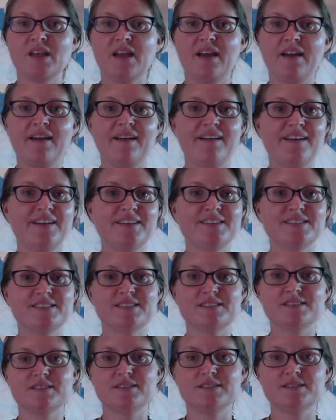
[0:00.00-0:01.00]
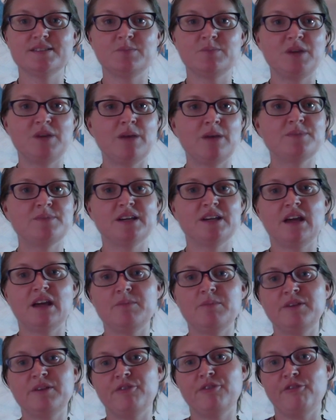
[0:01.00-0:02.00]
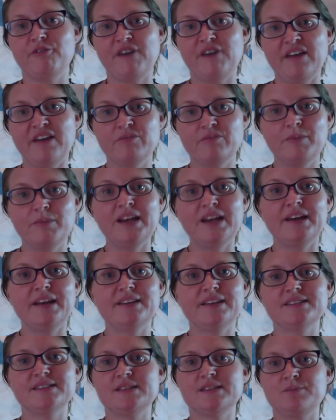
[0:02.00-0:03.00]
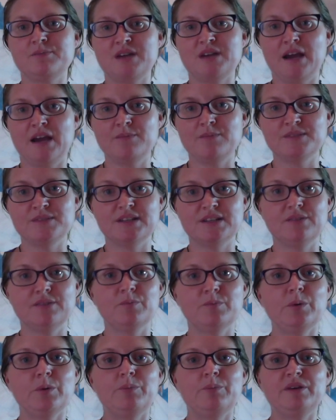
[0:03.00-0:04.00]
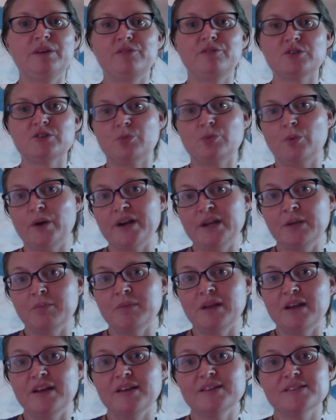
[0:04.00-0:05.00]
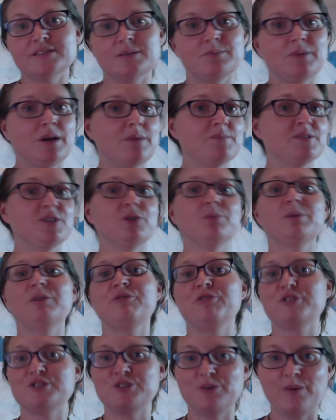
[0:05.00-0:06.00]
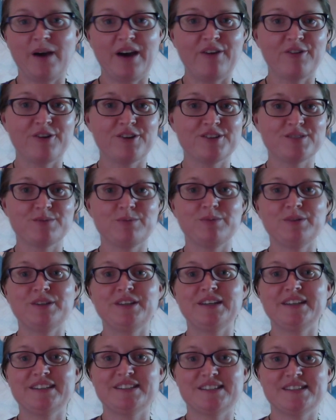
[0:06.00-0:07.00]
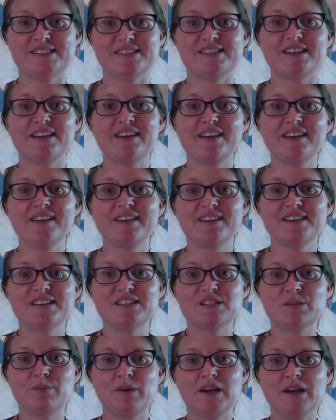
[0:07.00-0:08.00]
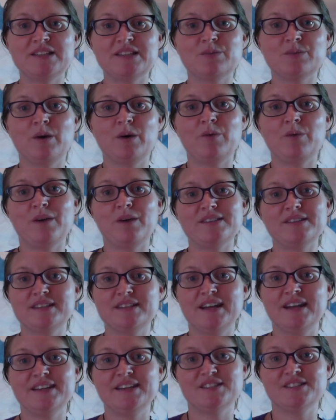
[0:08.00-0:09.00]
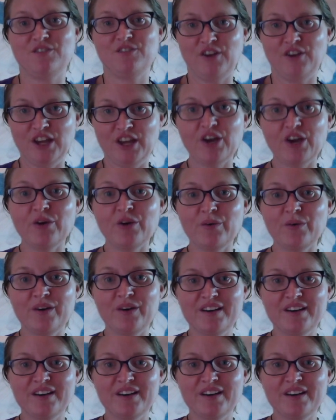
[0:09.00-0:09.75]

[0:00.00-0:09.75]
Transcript: And sometimes it can be for 5 minutes. Sometimes it will be for 20 minutes. Sometimes it'll be for 2 hours. Really, it just depends what resonates for you.